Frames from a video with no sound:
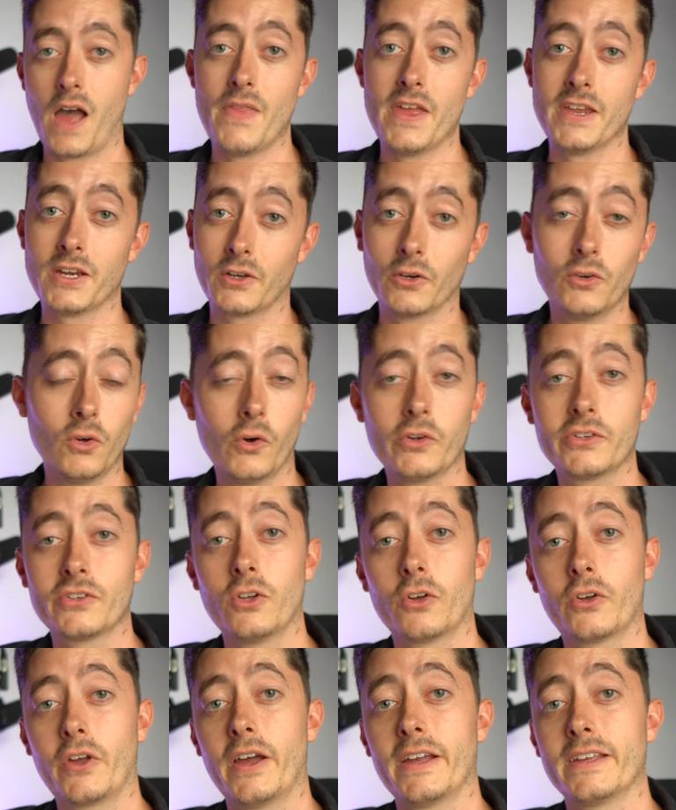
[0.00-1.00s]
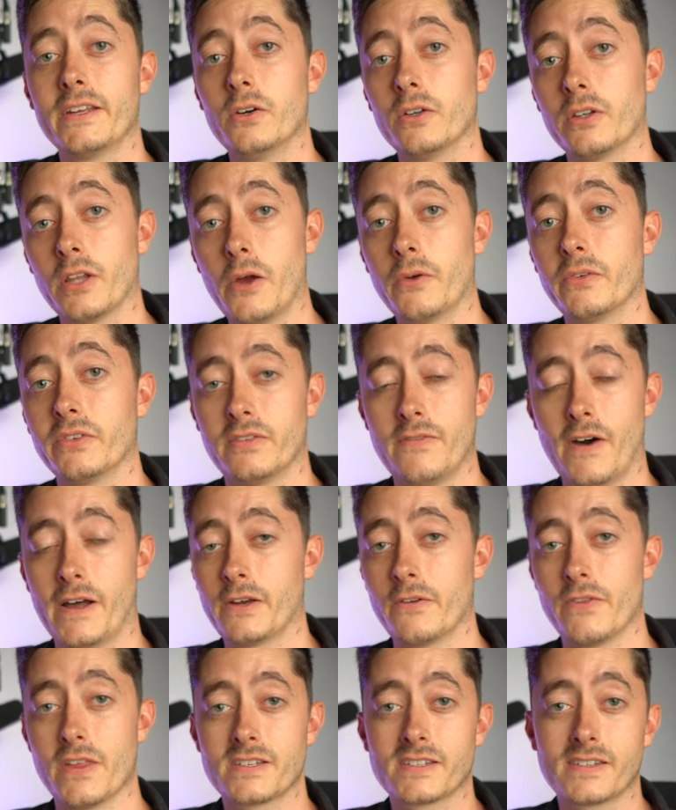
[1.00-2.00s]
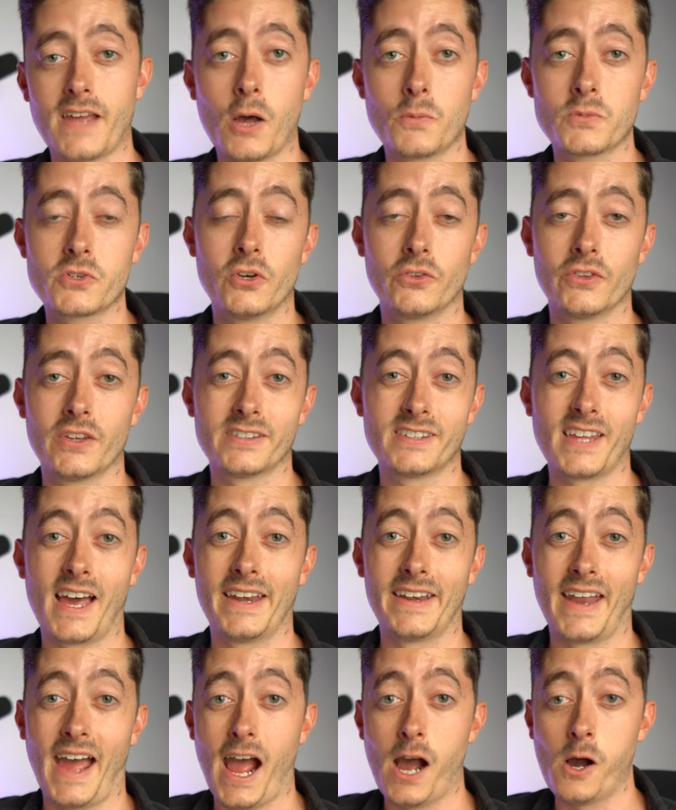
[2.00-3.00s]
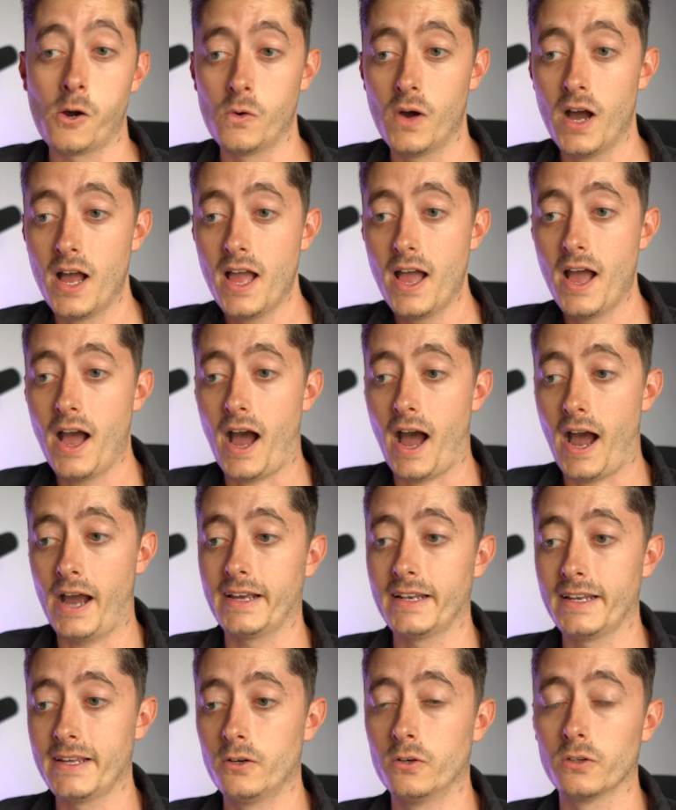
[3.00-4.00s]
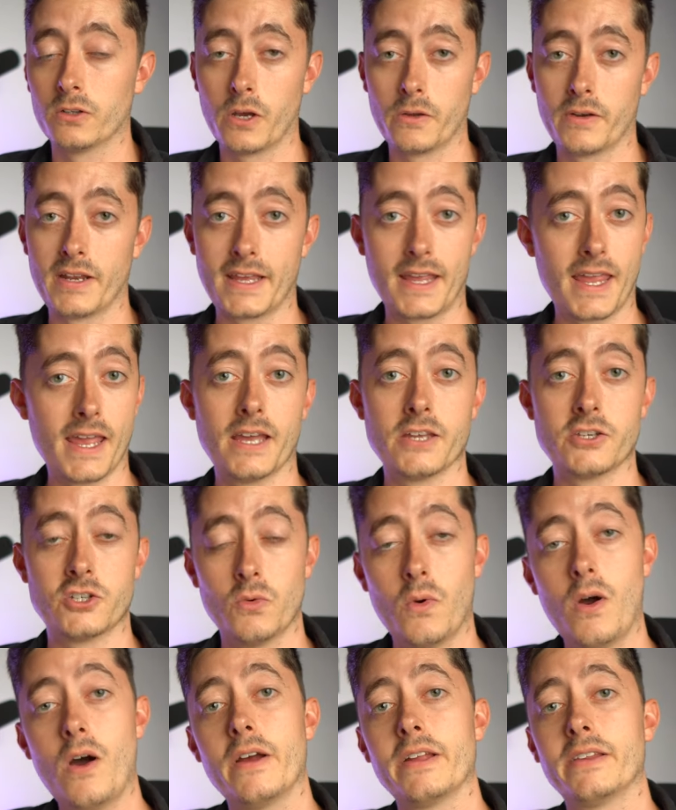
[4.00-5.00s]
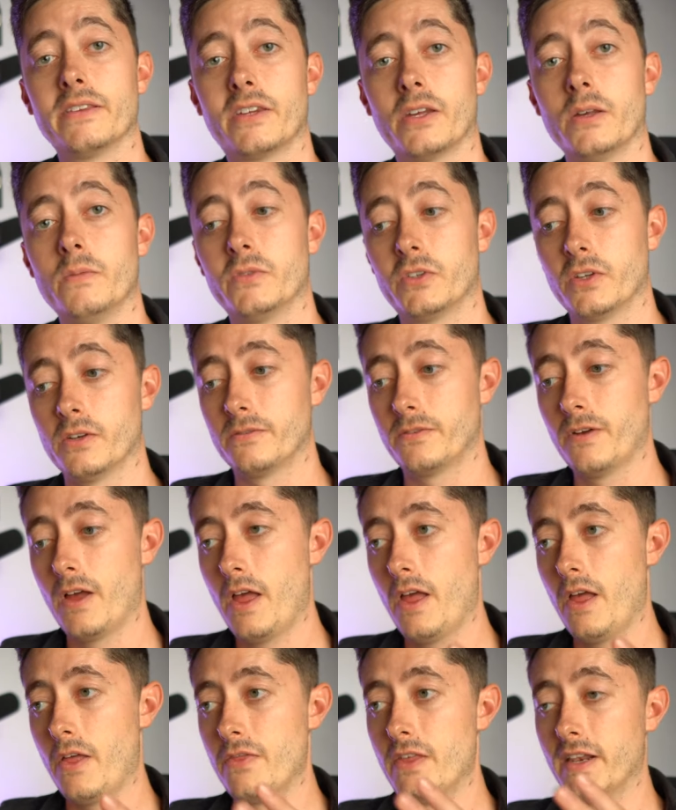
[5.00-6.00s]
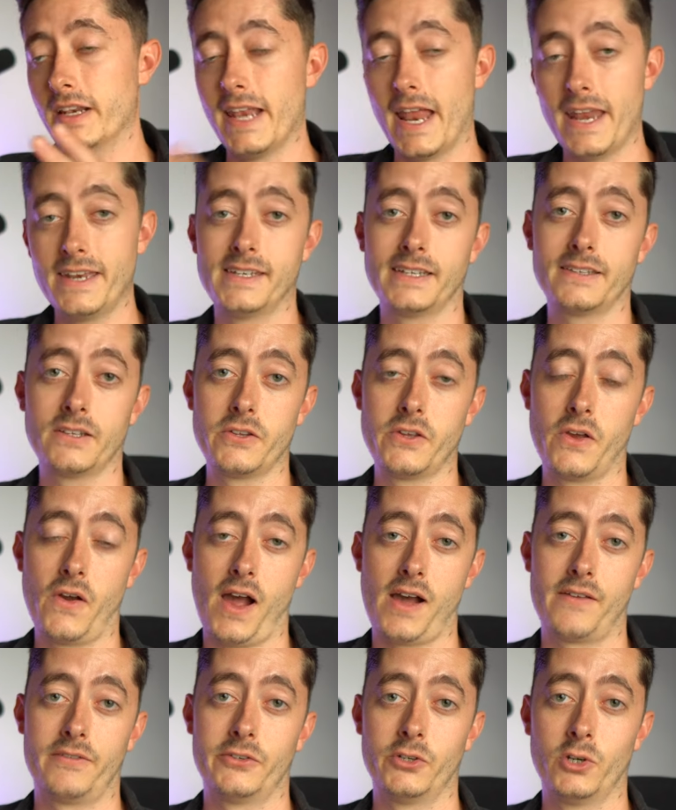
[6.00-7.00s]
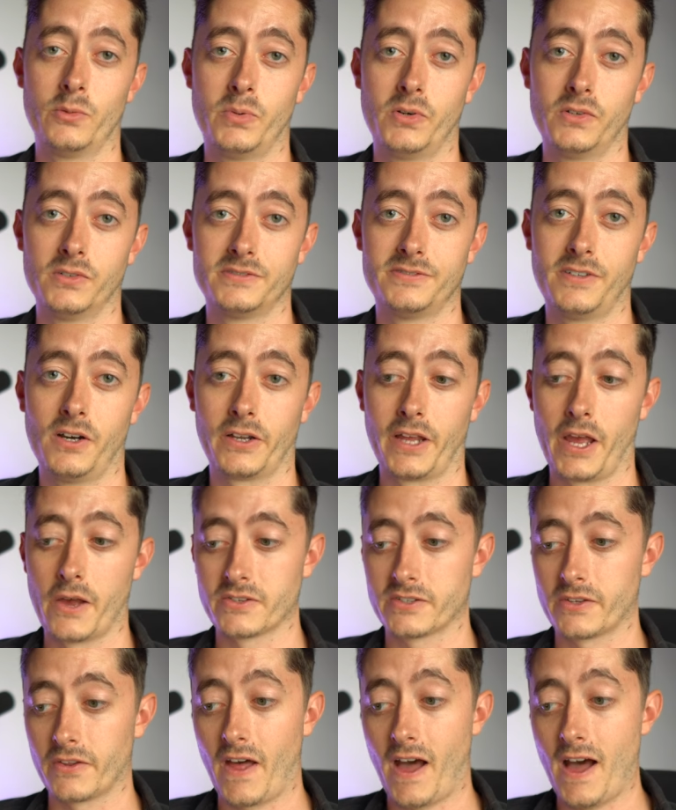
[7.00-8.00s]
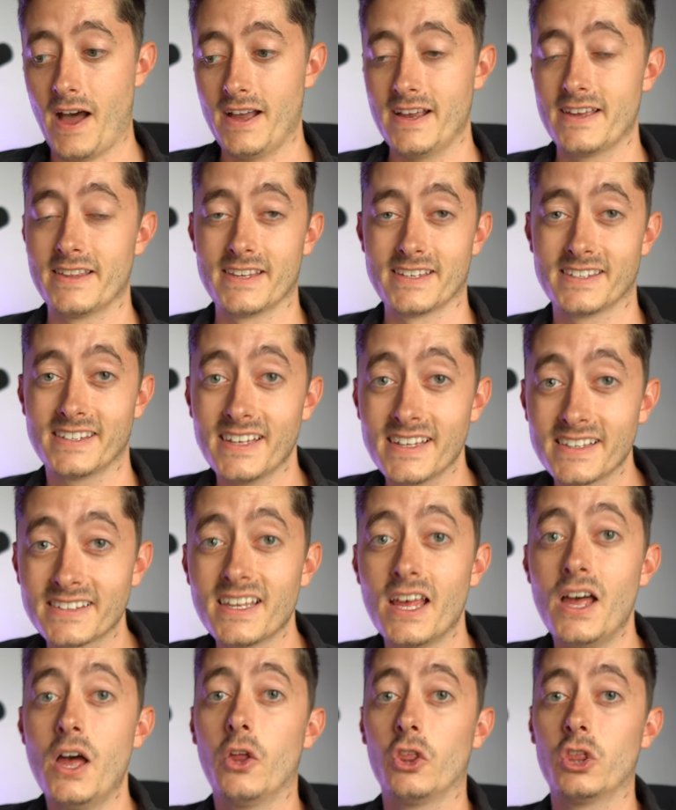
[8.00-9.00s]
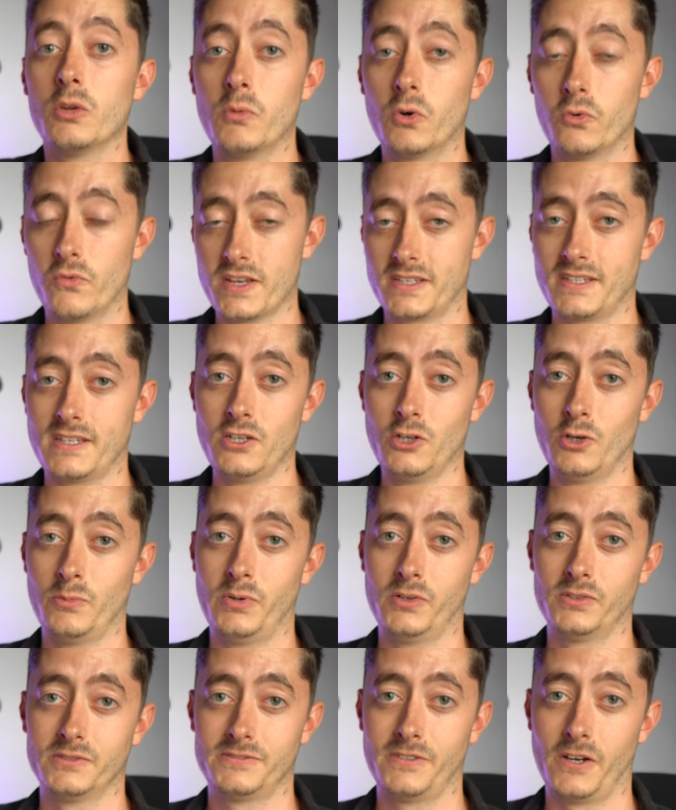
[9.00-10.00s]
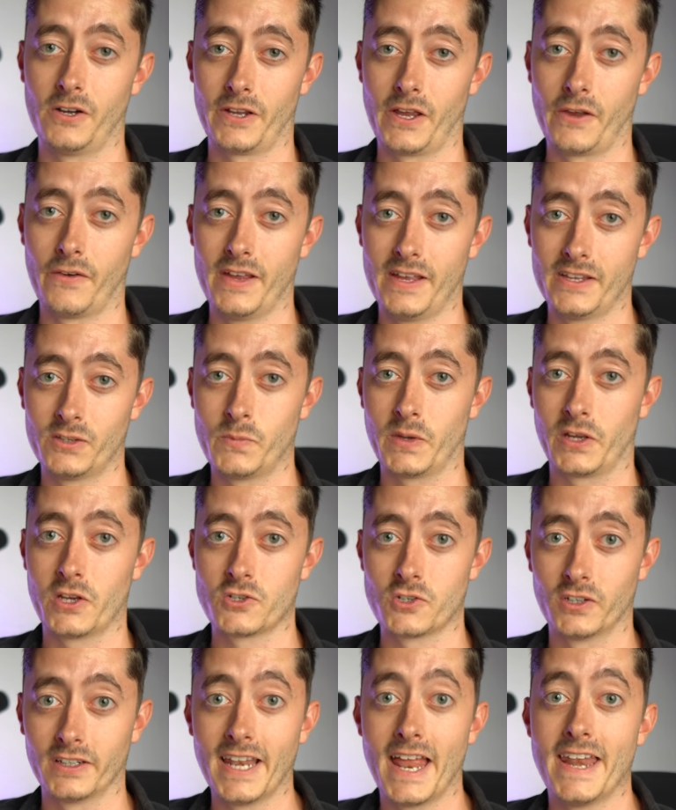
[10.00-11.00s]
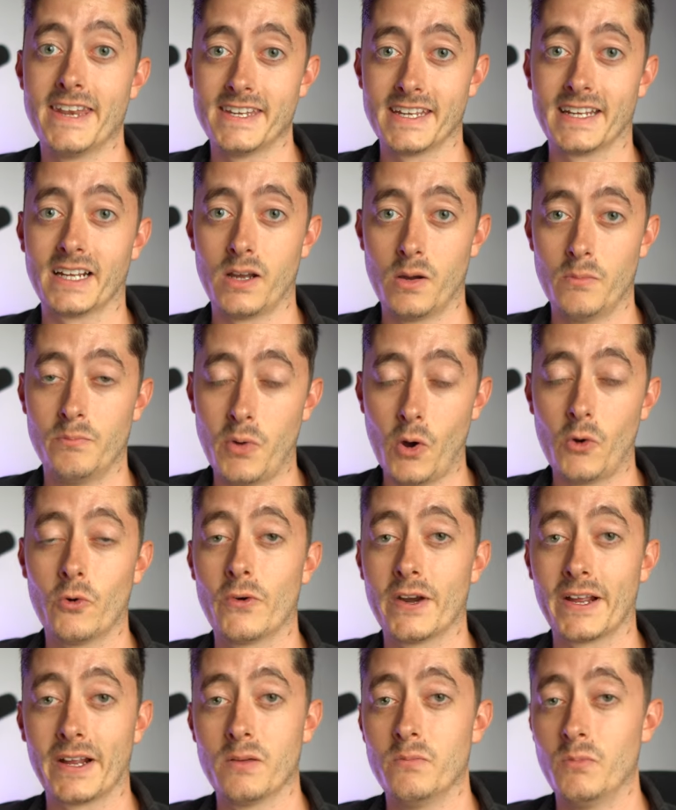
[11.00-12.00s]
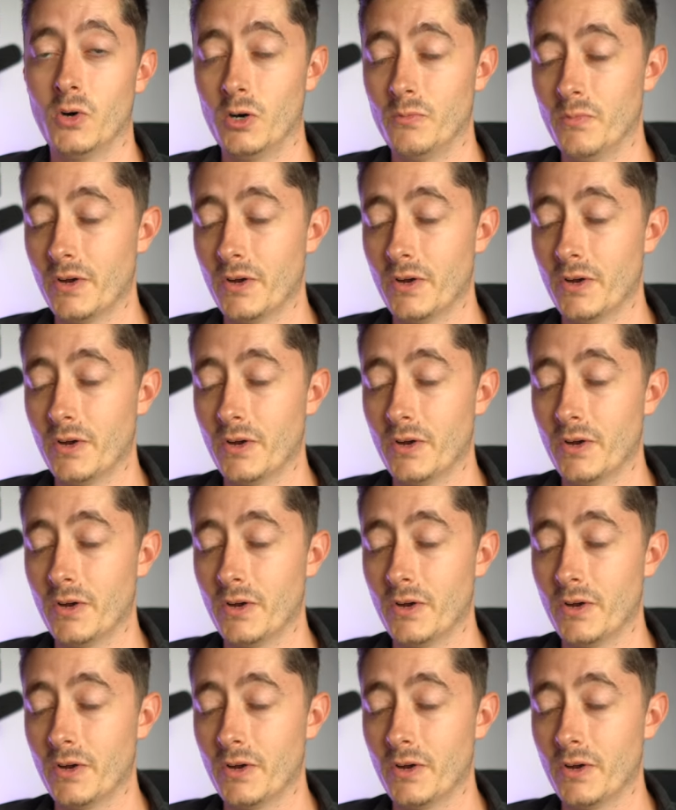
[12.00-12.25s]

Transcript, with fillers: And then you can also look at your loan to value. This helps you understand how highly or lowly geared you are in terms of the lending that you have on your portfolio. So the higher this is, the more risky your portfolio is because you're lending and borrowing more